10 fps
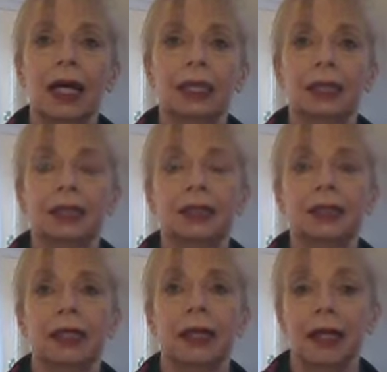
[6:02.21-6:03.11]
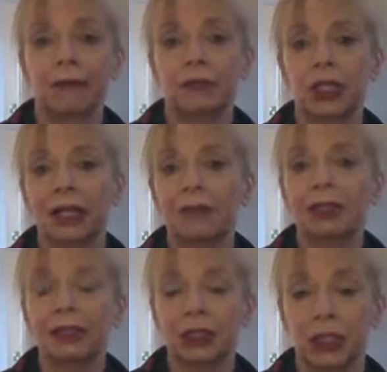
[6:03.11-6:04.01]
And I have
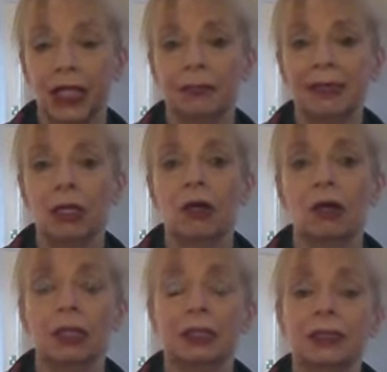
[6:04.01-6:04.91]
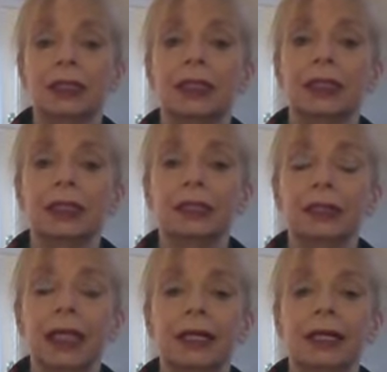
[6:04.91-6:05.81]
James Cox to
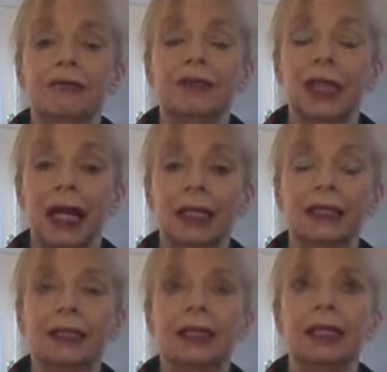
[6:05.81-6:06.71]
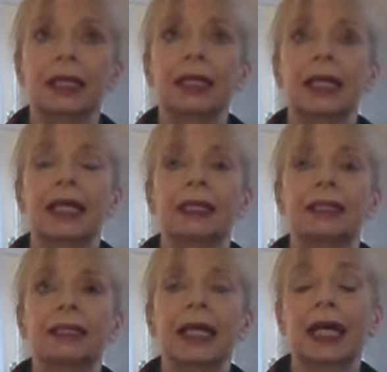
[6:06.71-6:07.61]
thank for that.
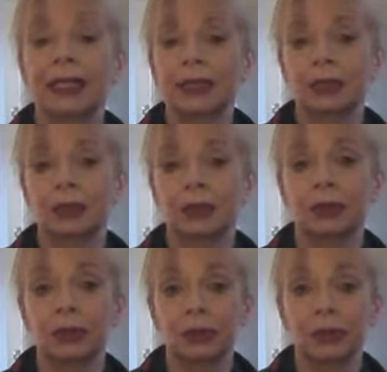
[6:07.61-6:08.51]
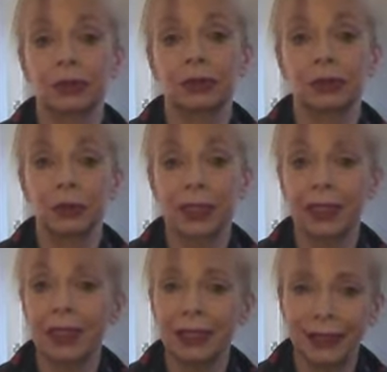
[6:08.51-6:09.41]
And Hazel
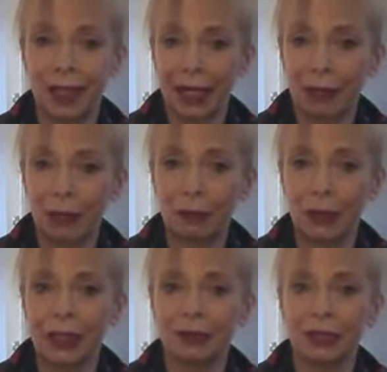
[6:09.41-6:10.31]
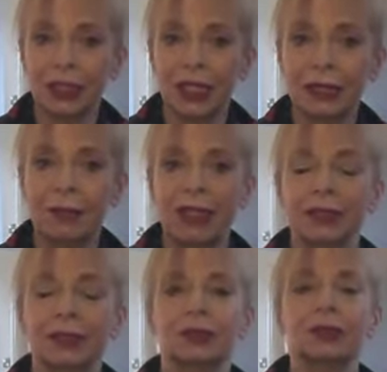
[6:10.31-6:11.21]
Uri, is that how I pronounce your name,
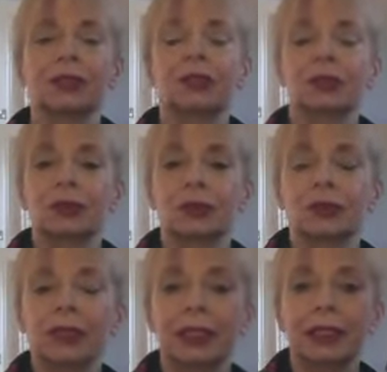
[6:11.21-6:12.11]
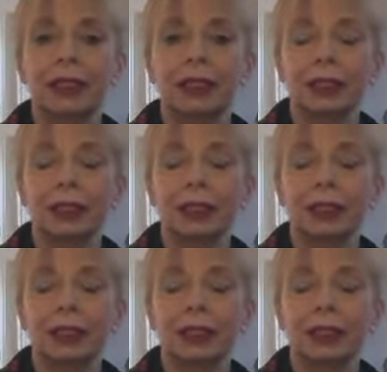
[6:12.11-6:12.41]
Hazel? Uri.